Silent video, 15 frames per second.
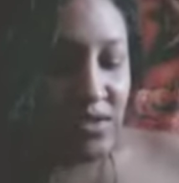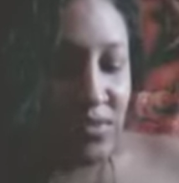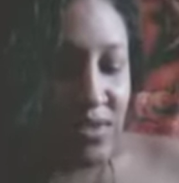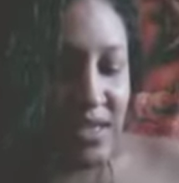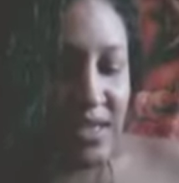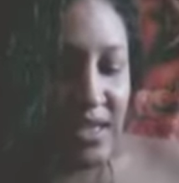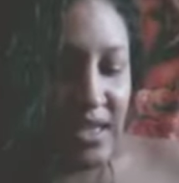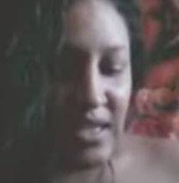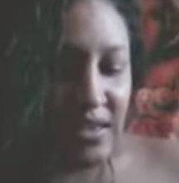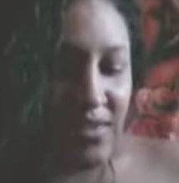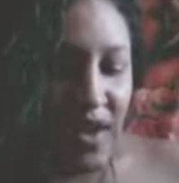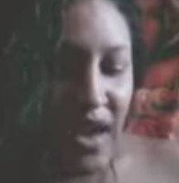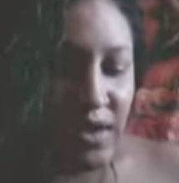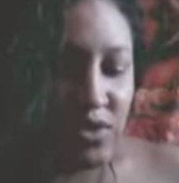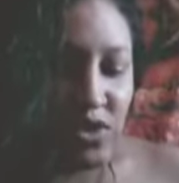and
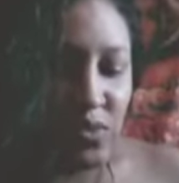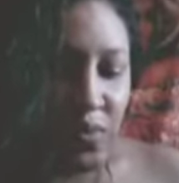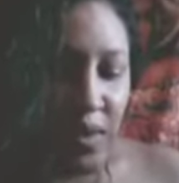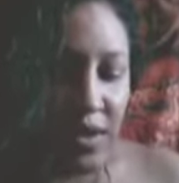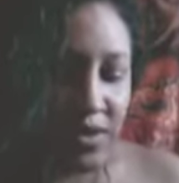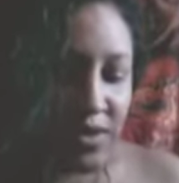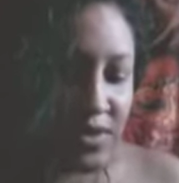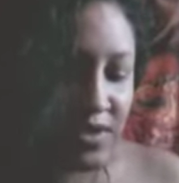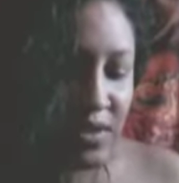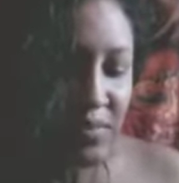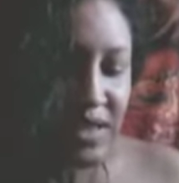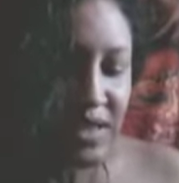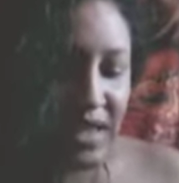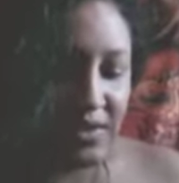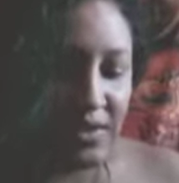receive, how to water
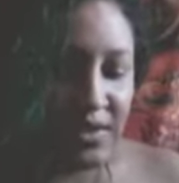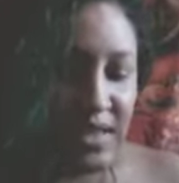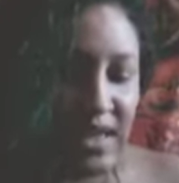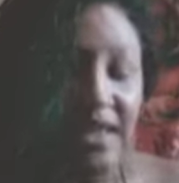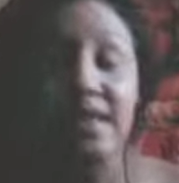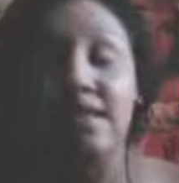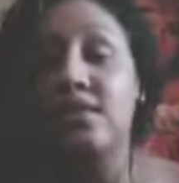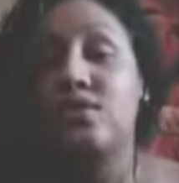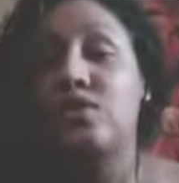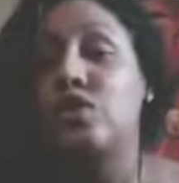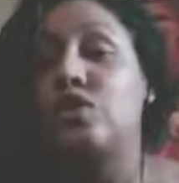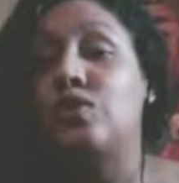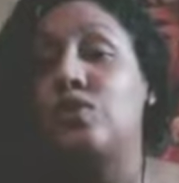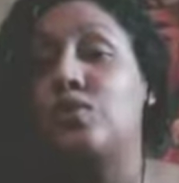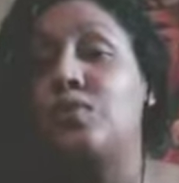someone else and
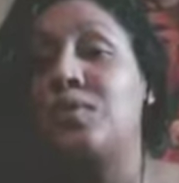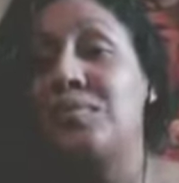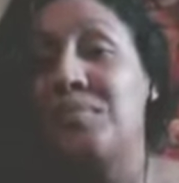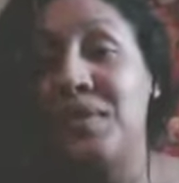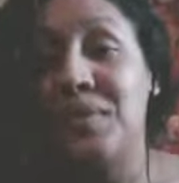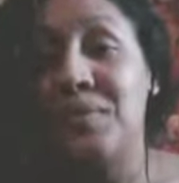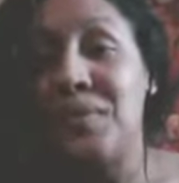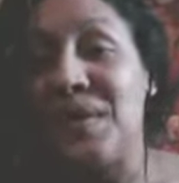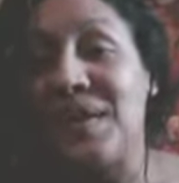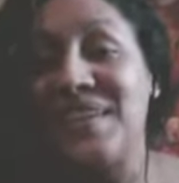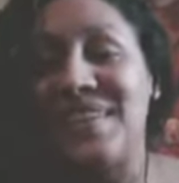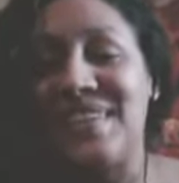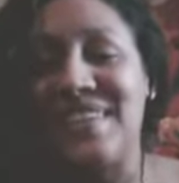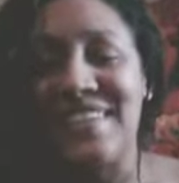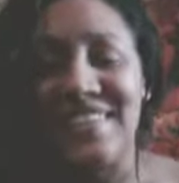to be
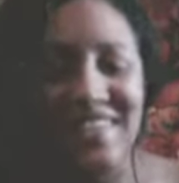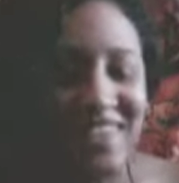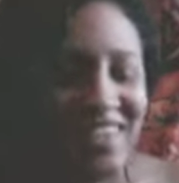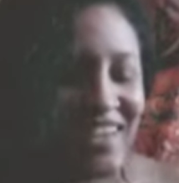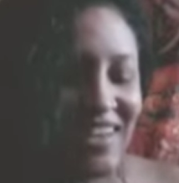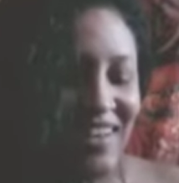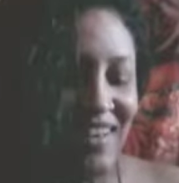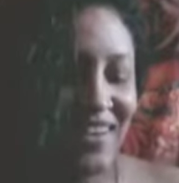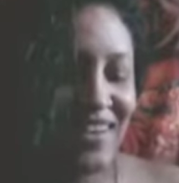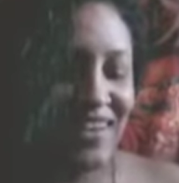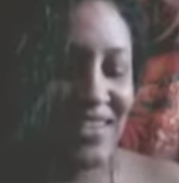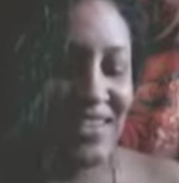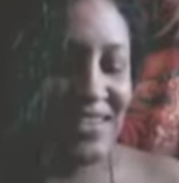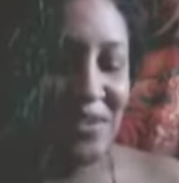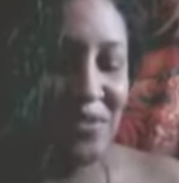watered. Oh,
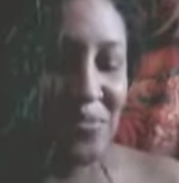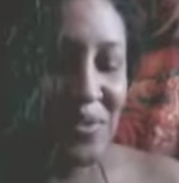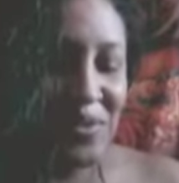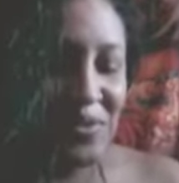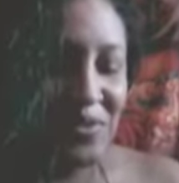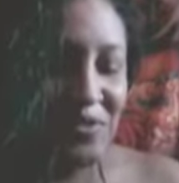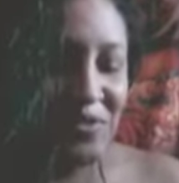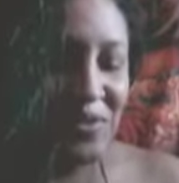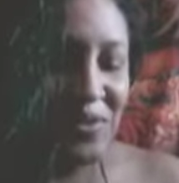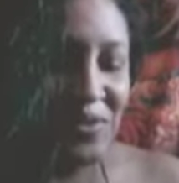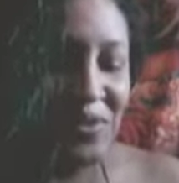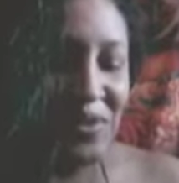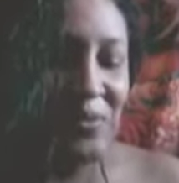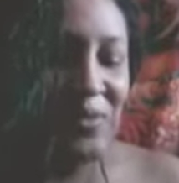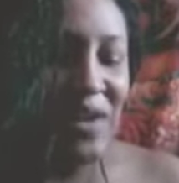so
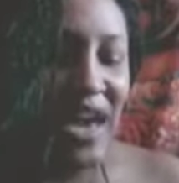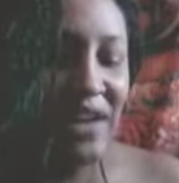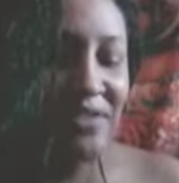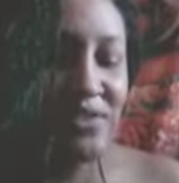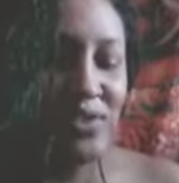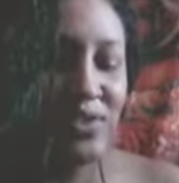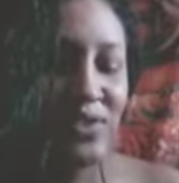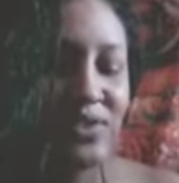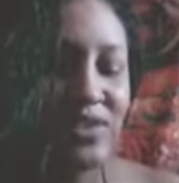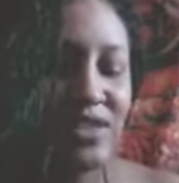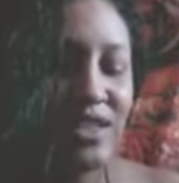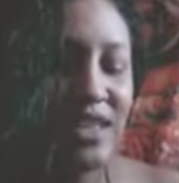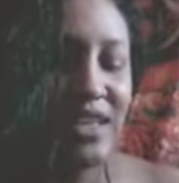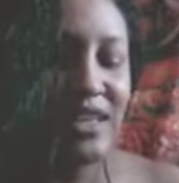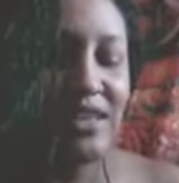beautiful. We have to learn
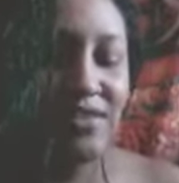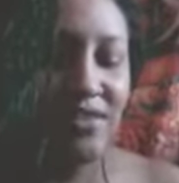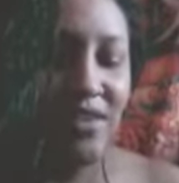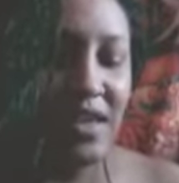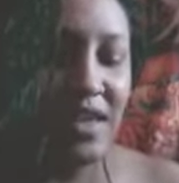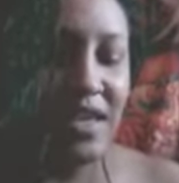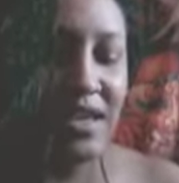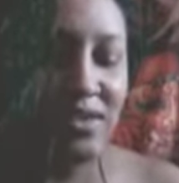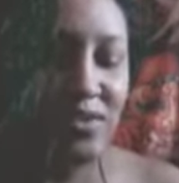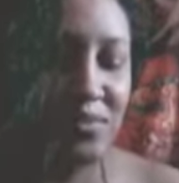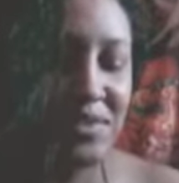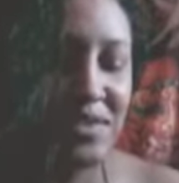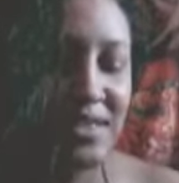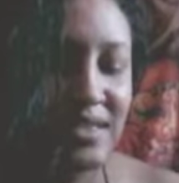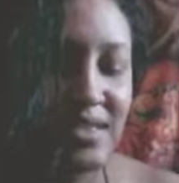to give and
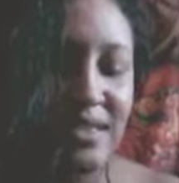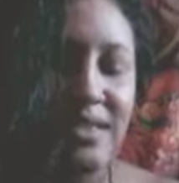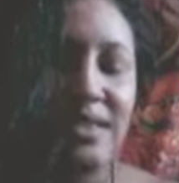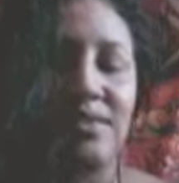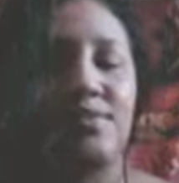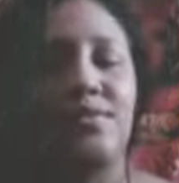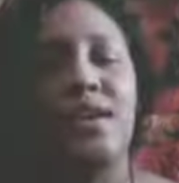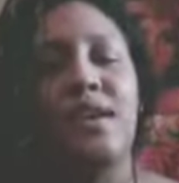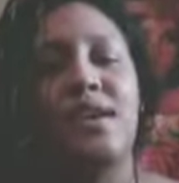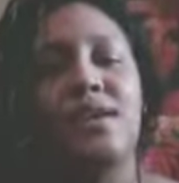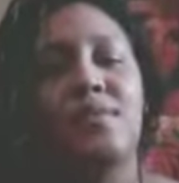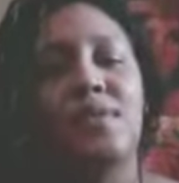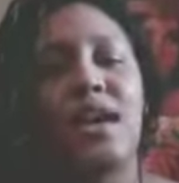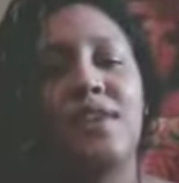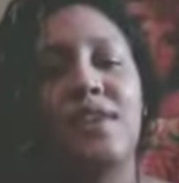receive.
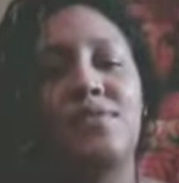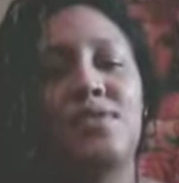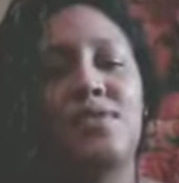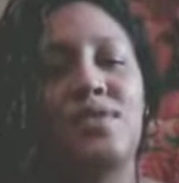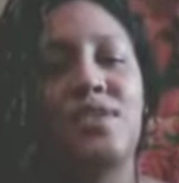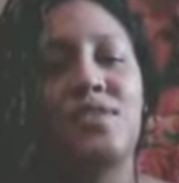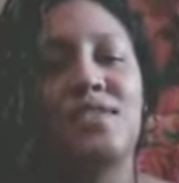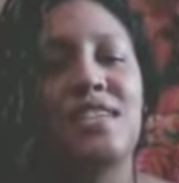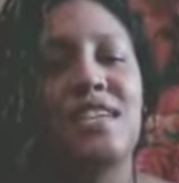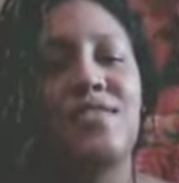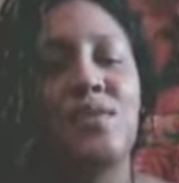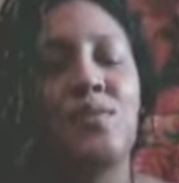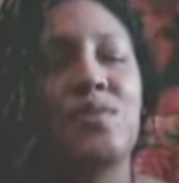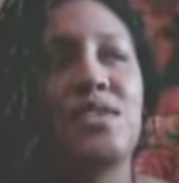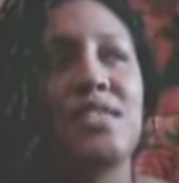We have to learn to
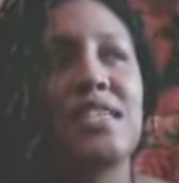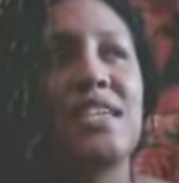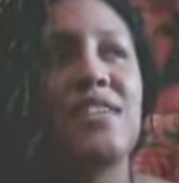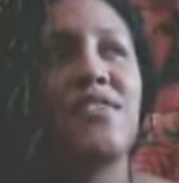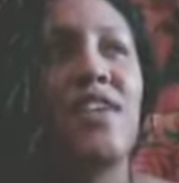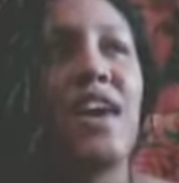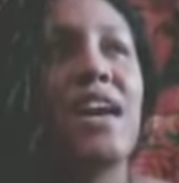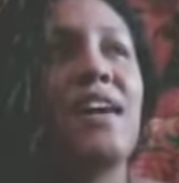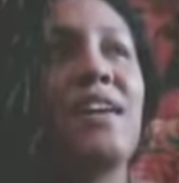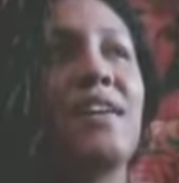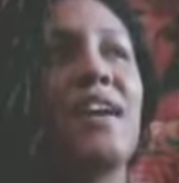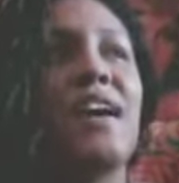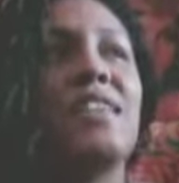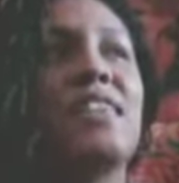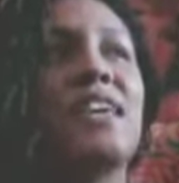give and receive.
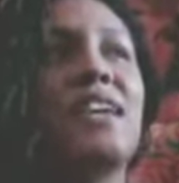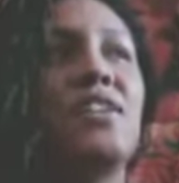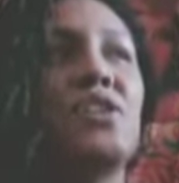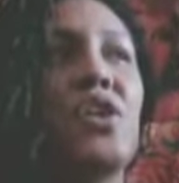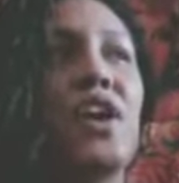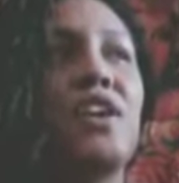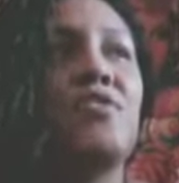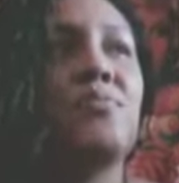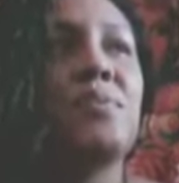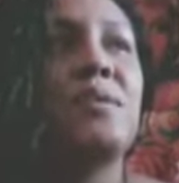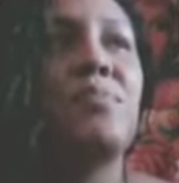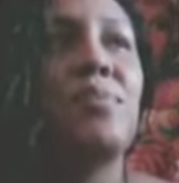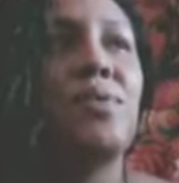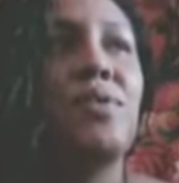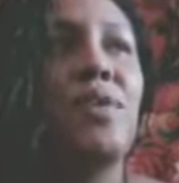I think a lot of
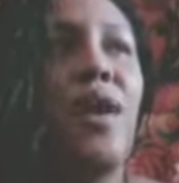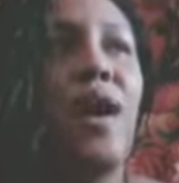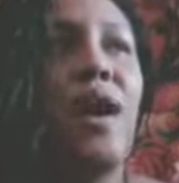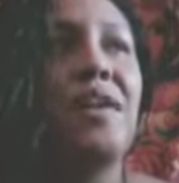people